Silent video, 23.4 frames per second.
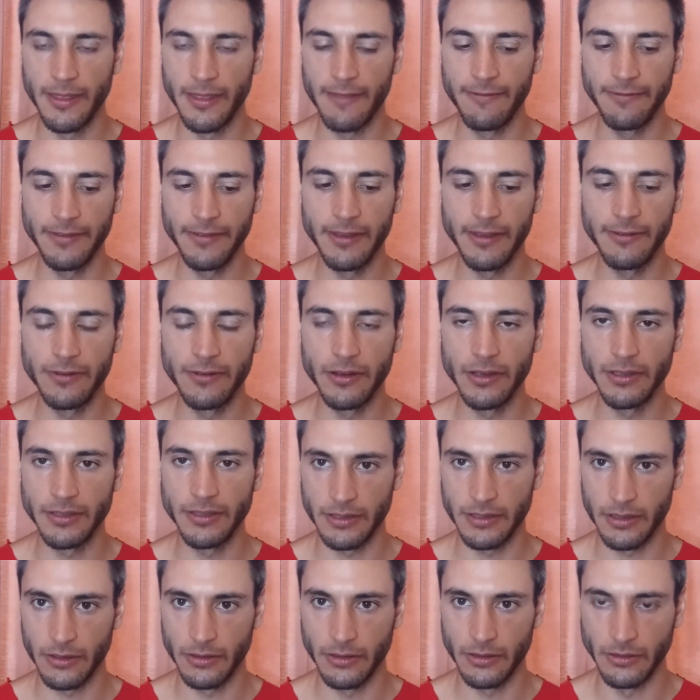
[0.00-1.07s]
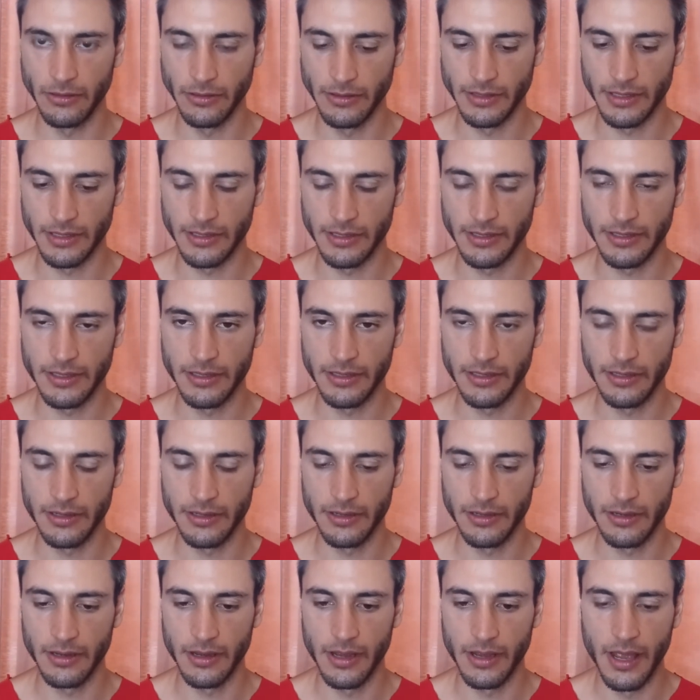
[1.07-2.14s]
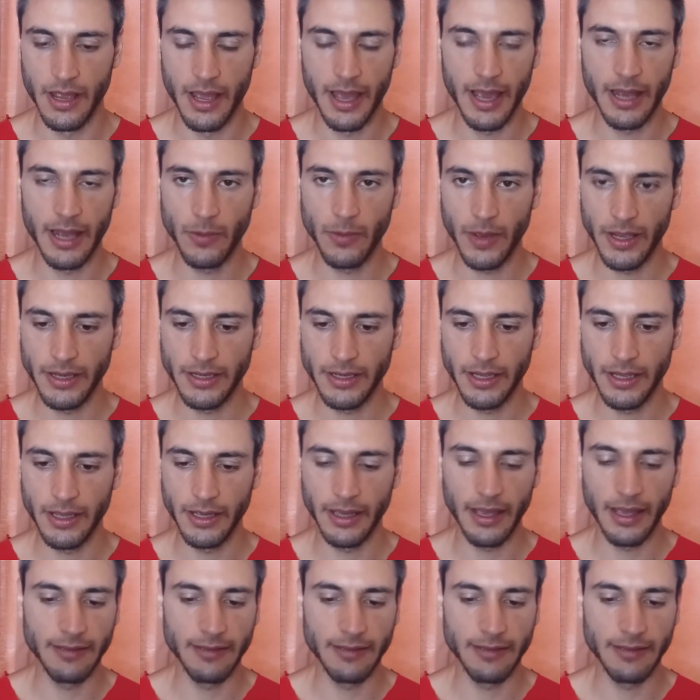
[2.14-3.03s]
three first courses, LYD,